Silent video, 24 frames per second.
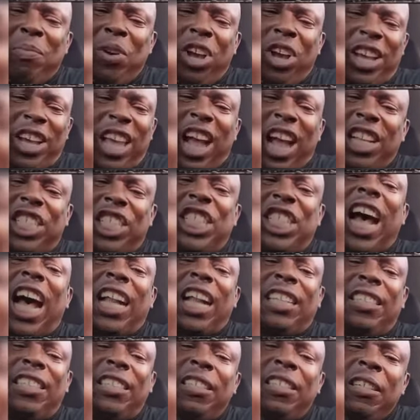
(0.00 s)
but you can't
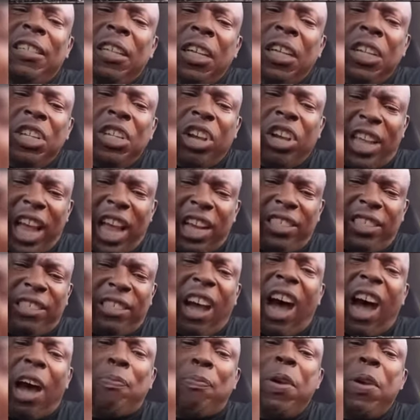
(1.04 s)
chat. You
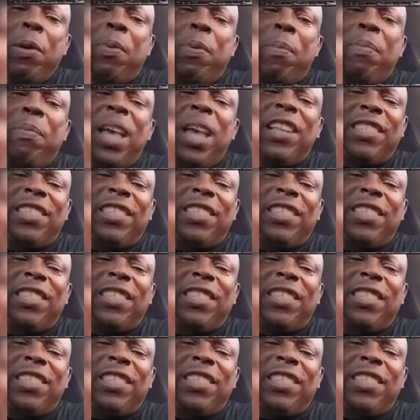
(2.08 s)
can't talk people